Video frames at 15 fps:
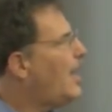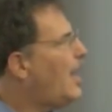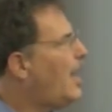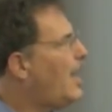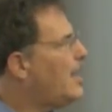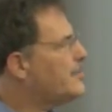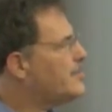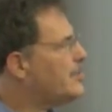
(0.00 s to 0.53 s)

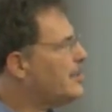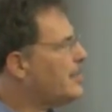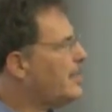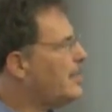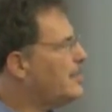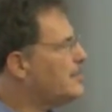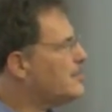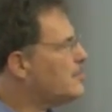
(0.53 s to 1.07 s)
uh,
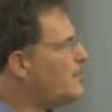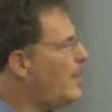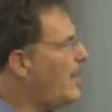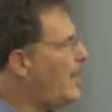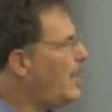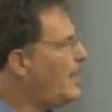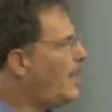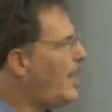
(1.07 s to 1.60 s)
Turkey as
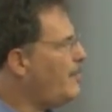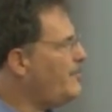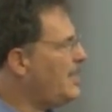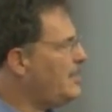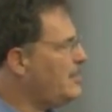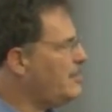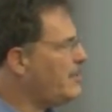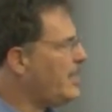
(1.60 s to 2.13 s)
well. I
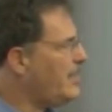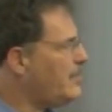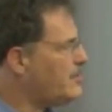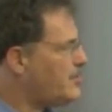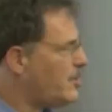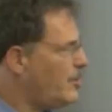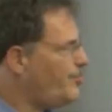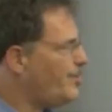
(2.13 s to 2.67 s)
mean, you can
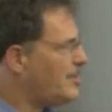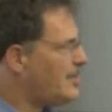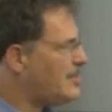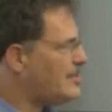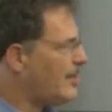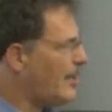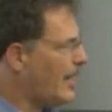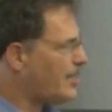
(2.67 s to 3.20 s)
interpret
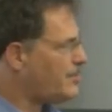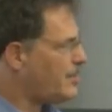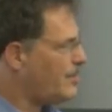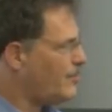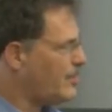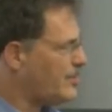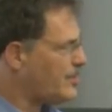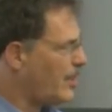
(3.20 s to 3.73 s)
these
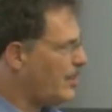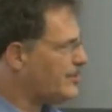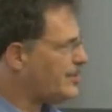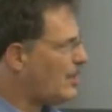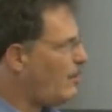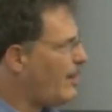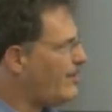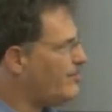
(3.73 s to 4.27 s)
election results
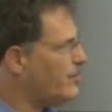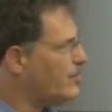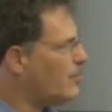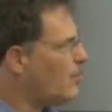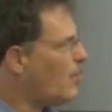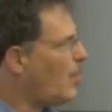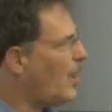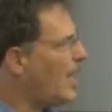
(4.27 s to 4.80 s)
however you
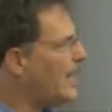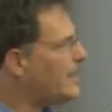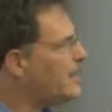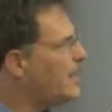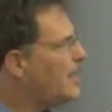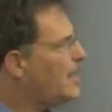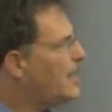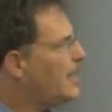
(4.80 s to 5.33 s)
want.
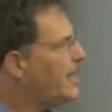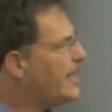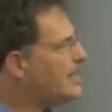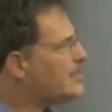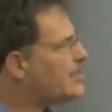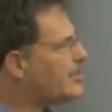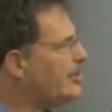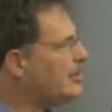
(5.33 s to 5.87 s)

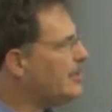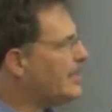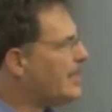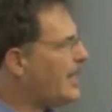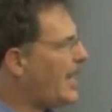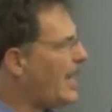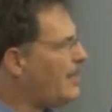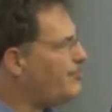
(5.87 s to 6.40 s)
It certainly
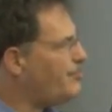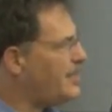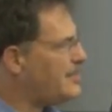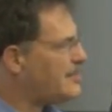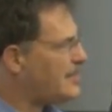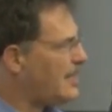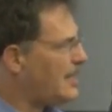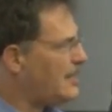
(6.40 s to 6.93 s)
can't be
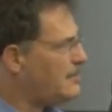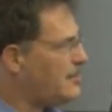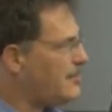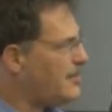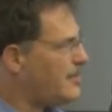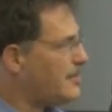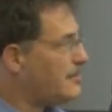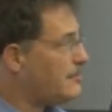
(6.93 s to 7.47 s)
seen to
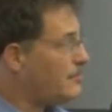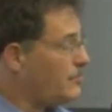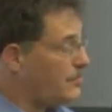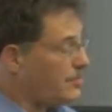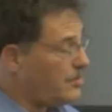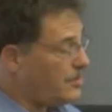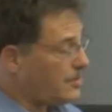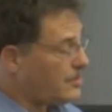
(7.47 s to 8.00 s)
the
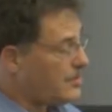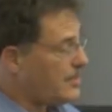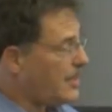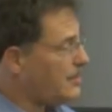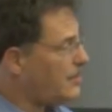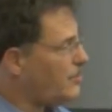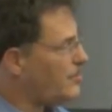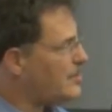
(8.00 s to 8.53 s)

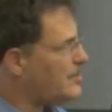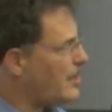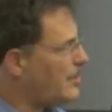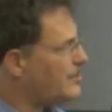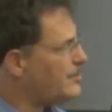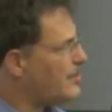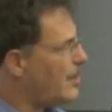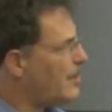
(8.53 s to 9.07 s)
extent the
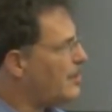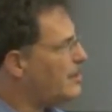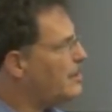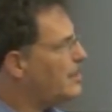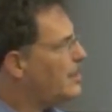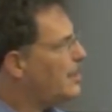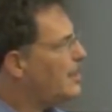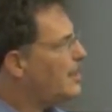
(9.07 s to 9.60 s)
results are
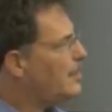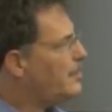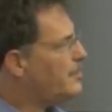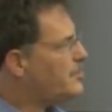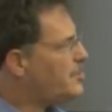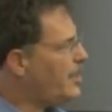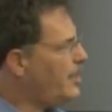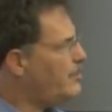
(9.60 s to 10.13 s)

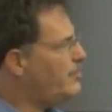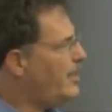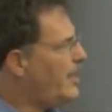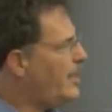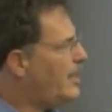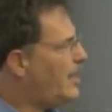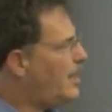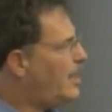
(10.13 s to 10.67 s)

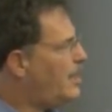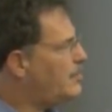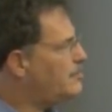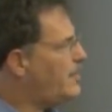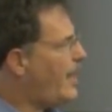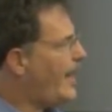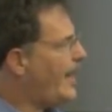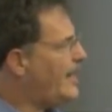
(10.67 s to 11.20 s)
legitimate
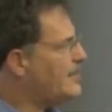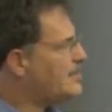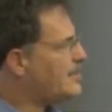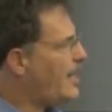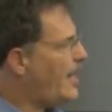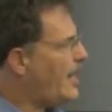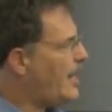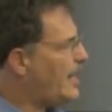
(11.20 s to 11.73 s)
um, as
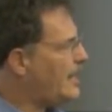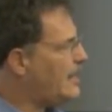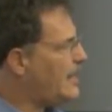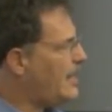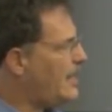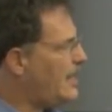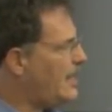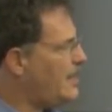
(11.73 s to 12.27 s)
a,
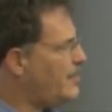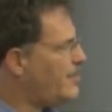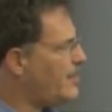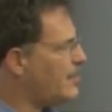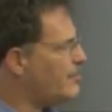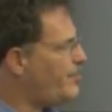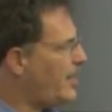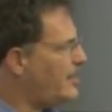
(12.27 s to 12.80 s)

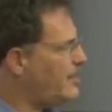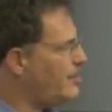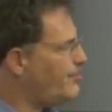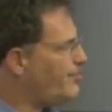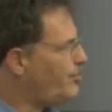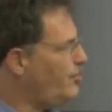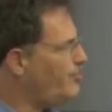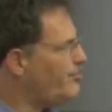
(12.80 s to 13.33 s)
anything but an
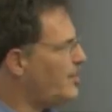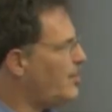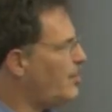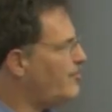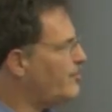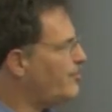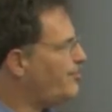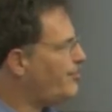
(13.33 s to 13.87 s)
improvement
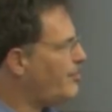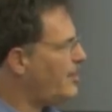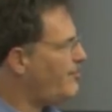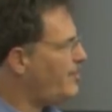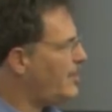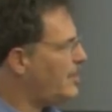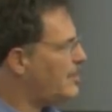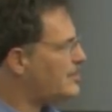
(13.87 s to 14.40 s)
over
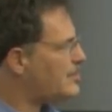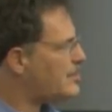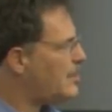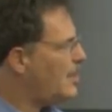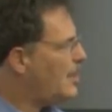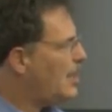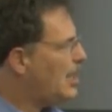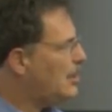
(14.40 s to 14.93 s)
previous
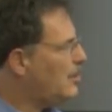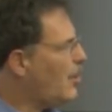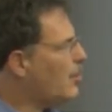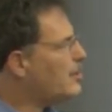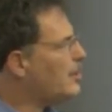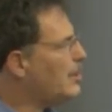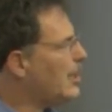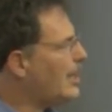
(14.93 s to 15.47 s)

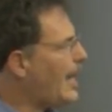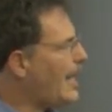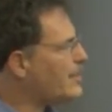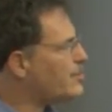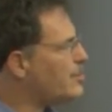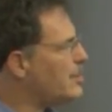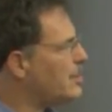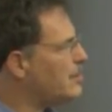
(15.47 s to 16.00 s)
local
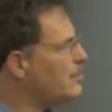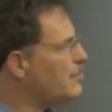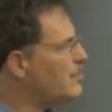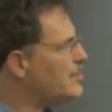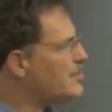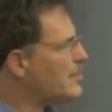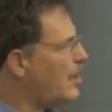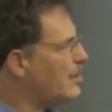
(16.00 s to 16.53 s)
election
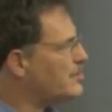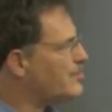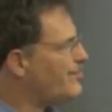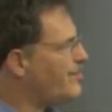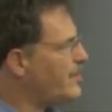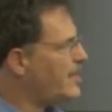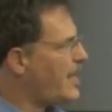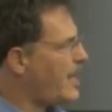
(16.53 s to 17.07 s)
results
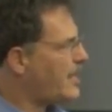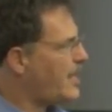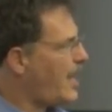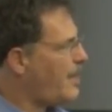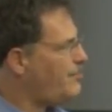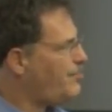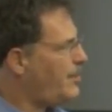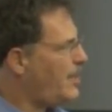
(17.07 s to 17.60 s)
for the
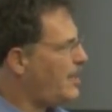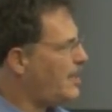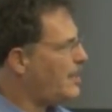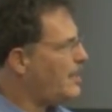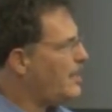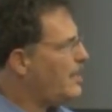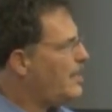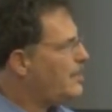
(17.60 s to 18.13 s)

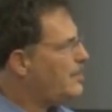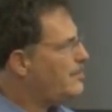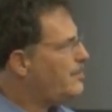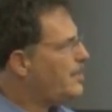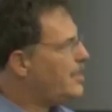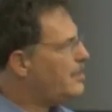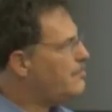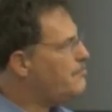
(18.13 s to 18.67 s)
AKP.
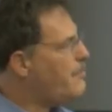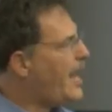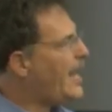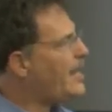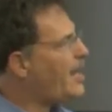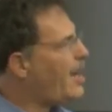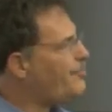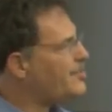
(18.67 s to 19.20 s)
The
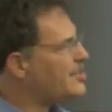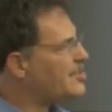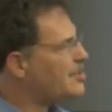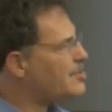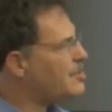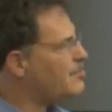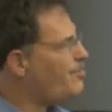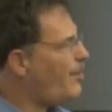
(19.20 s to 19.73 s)
main
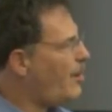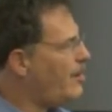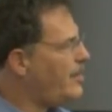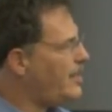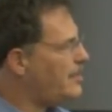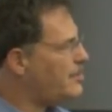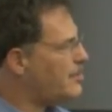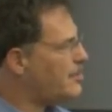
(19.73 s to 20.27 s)
opposition
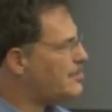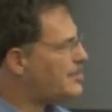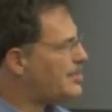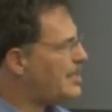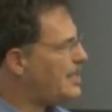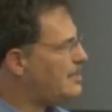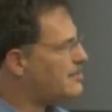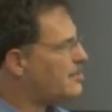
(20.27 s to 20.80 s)
party, you can
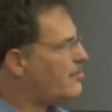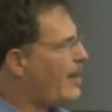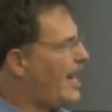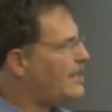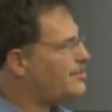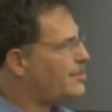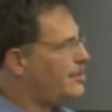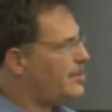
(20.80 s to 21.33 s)
see, is
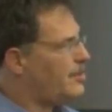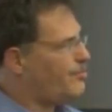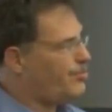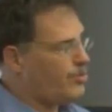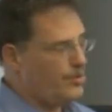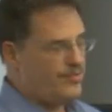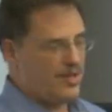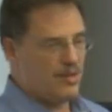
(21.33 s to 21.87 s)
gradually
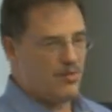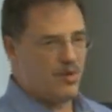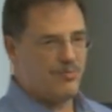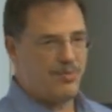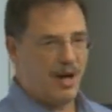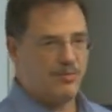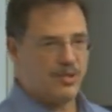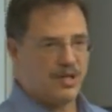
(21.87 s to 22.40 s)
improving. The
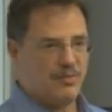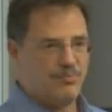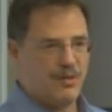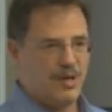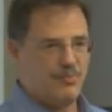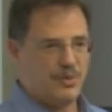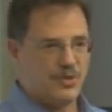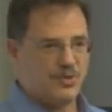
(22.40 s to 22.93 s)
Republican
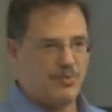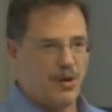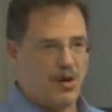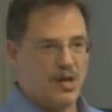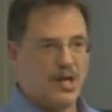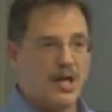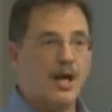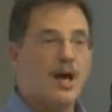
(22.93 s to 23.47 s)
People's
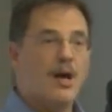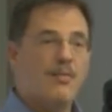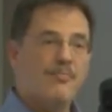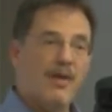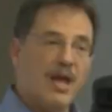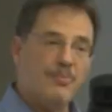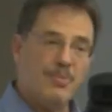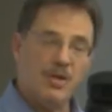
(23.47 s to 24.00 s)
Party
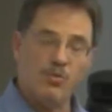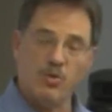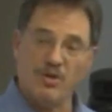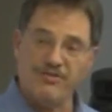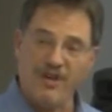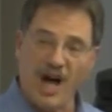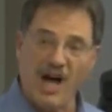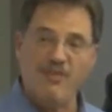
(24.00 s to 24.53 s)
may be
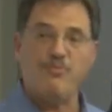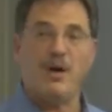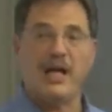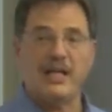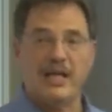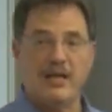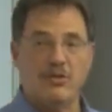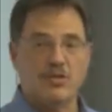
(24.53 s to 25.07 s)
revived by
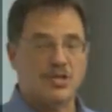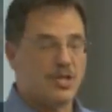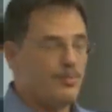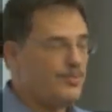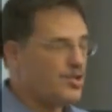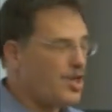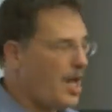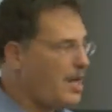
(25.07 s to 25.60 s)

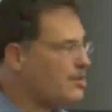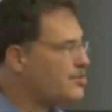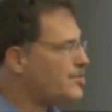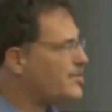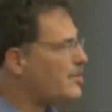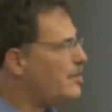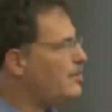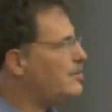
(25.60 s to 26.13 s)
leadership change
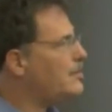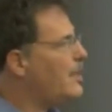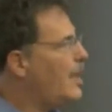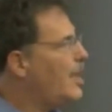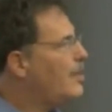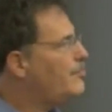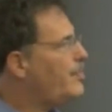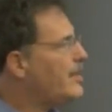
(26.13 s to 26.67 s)
soon,
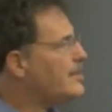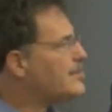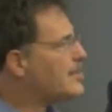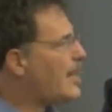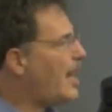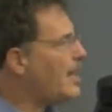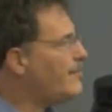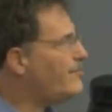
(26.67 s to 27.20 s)
but it's
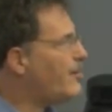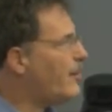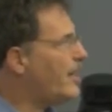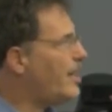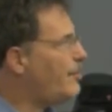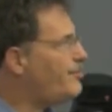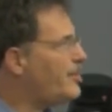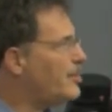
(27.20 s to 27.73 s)
got a
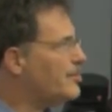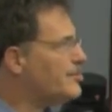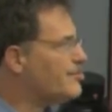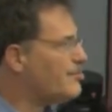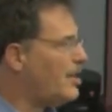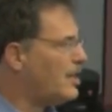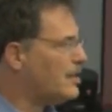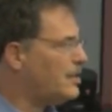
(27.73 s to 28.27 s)
very uphill
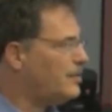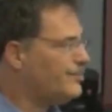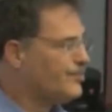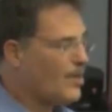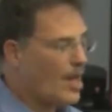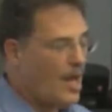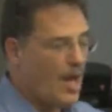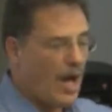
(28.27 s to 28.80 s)
struggle.
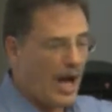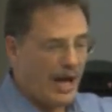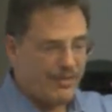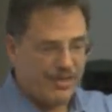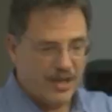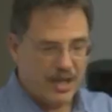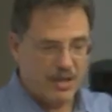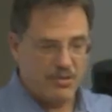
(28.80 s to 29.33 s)
I
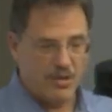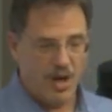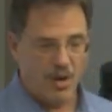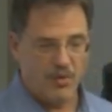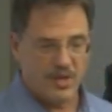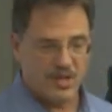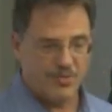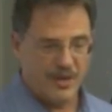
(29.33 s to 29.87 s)
think you
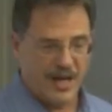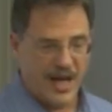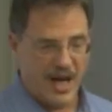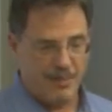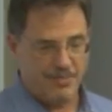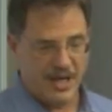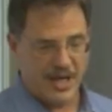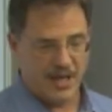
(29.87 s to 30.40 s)
know what's been
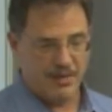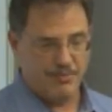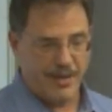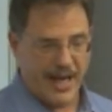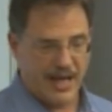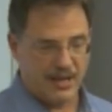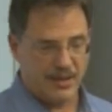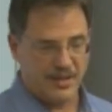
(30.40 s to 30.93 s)
happening in
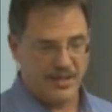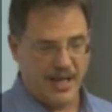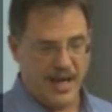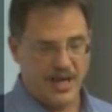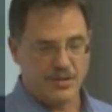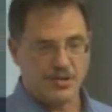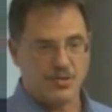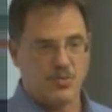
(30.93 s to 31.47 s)

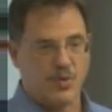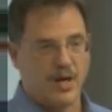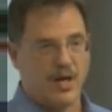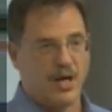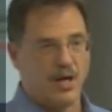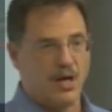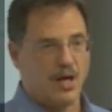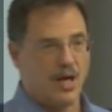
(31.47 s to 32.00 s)
Bangladesh,
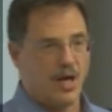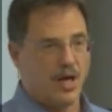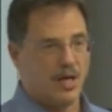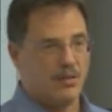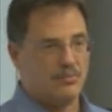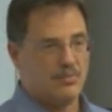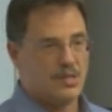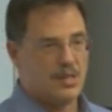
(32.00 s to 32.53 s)
where
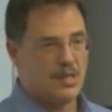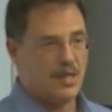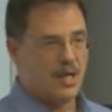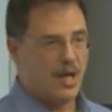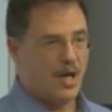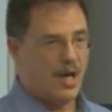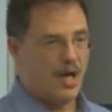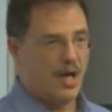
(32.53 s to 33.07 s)
um,
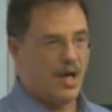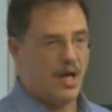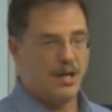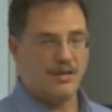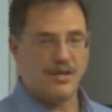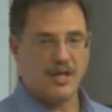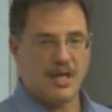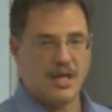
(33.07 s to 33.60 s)

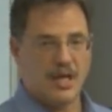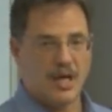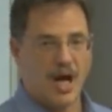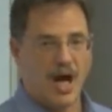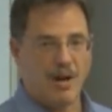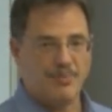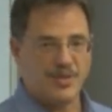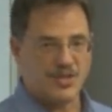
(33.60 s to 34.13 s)
uh, the
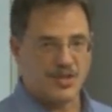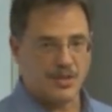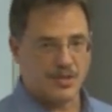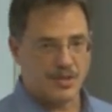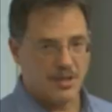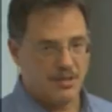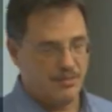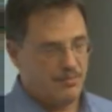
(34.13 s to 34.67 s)

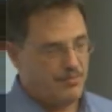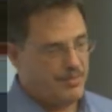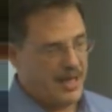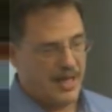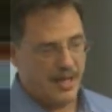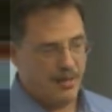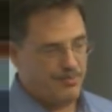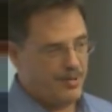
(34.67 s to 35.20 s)
opposition
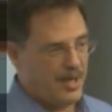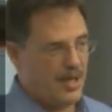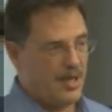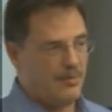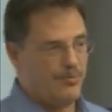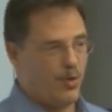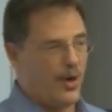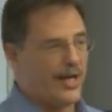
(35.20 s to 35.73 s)

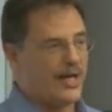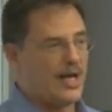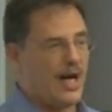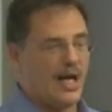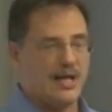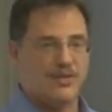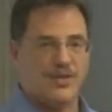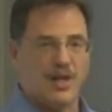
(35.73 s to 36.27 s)
BNP
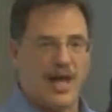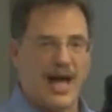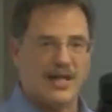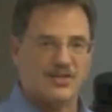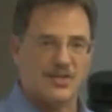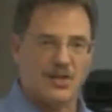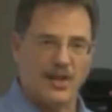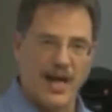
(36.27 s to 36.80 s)
boycotted the
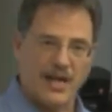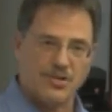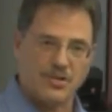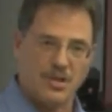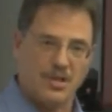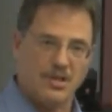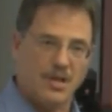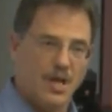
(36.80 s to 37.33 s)
last
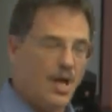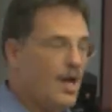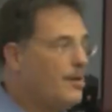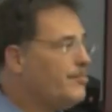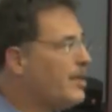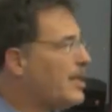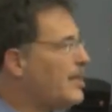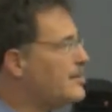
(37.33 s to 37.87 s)
election
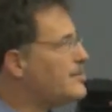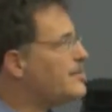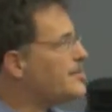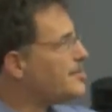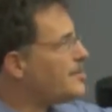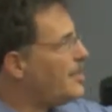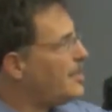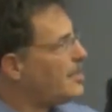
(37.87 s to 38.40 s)
because the
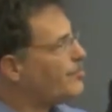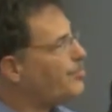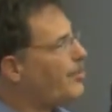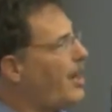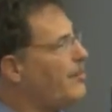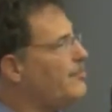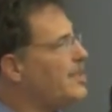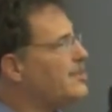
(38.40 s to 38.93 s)
sitting
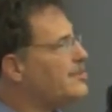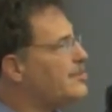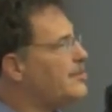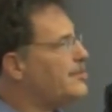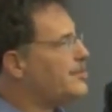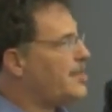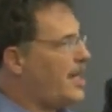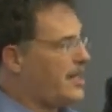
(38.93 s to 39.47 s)
prime
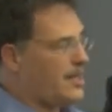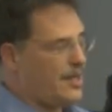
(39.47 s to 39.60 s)
minister, Sheikh